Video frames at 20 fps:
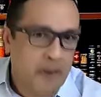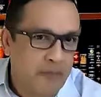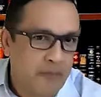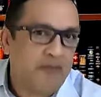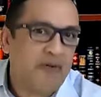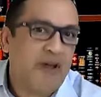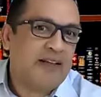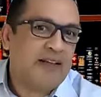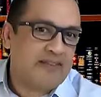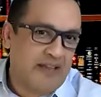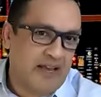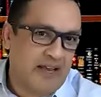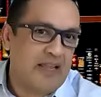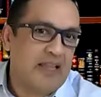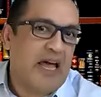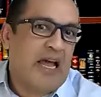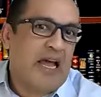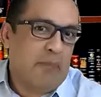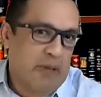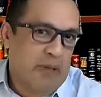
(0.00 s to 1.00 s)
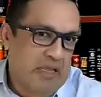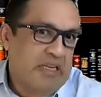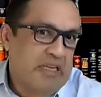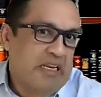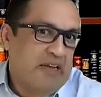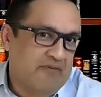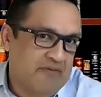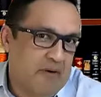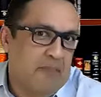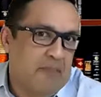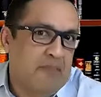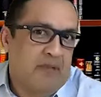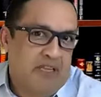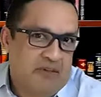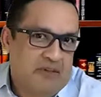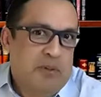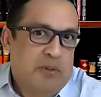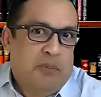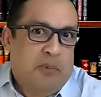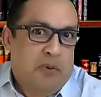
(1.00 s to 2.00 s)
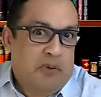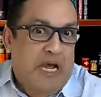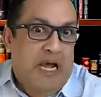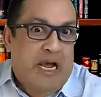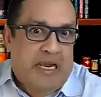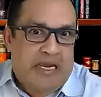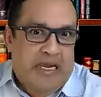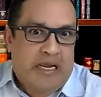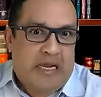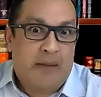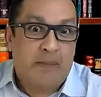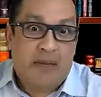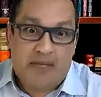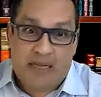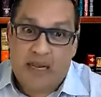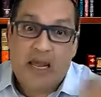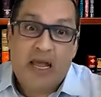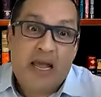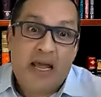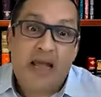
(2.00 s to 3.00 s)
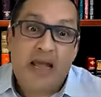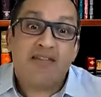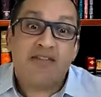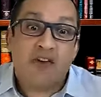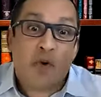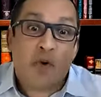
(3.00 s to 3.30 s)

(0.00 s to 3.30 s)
facing a liability from these people dying. I mean, it's